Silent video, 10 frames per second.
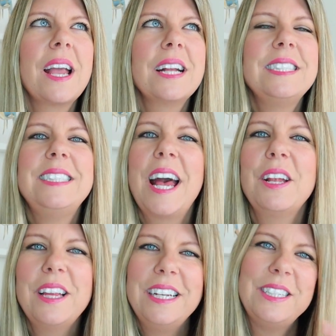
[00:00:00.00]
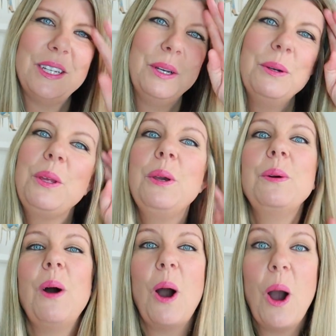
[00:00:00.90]
settle into who
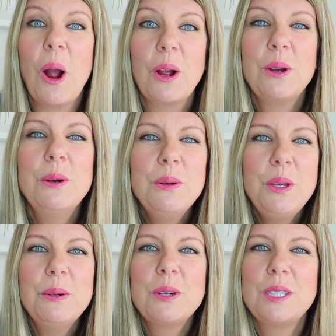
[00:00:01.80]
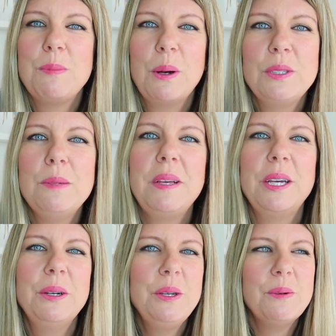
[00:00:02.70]
you are supposed to be,
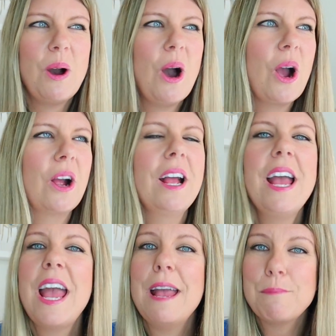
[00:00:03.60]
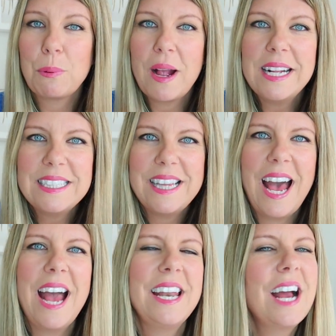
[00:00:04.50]
who you are, embrace
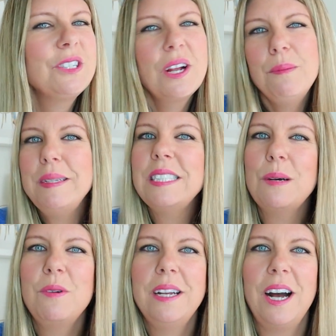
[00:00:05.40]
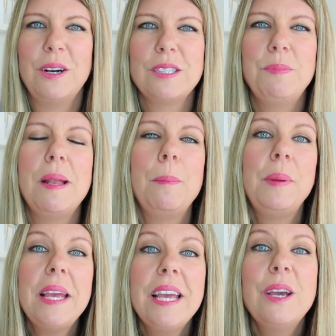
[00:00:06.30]
that, not try to be someone else, but
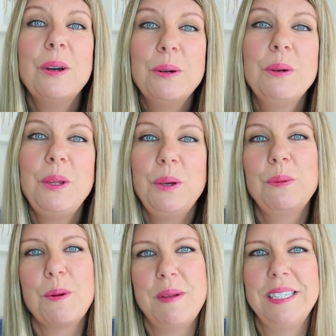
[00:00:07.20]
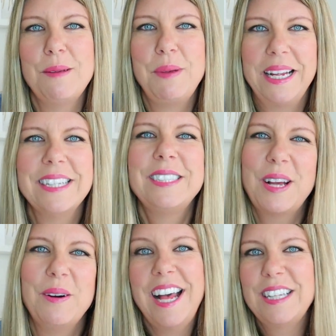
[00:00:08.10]
be who you were meant to be.
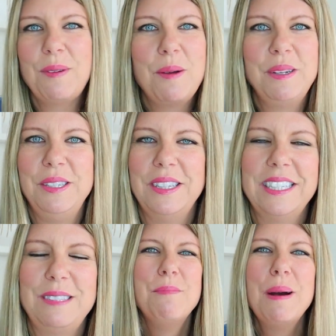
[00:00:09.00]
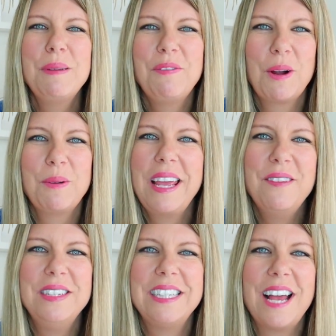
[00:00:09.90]
So that's why we do this. But before we
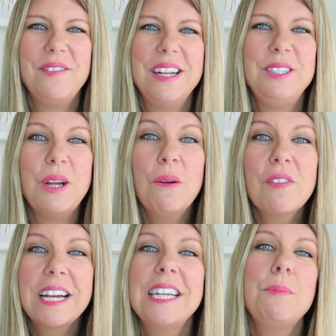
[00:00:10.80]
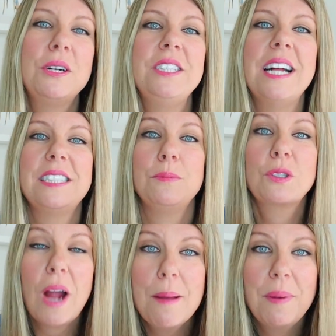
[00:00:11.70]
even dive in, don't forget to push that
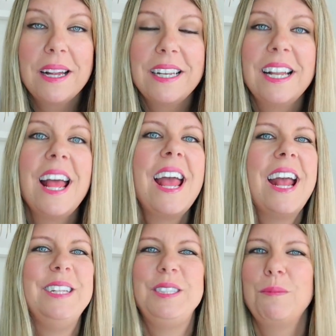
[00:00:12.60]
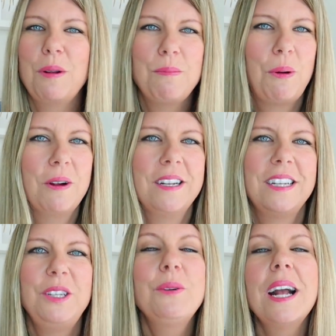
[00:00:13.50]
subscribe button. It's super
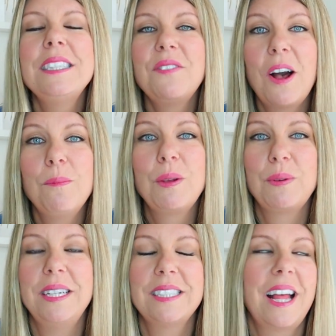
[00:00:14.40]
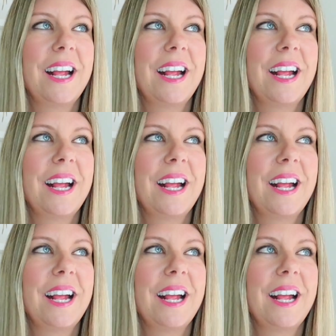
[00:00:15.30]
important. You guys have helped me reach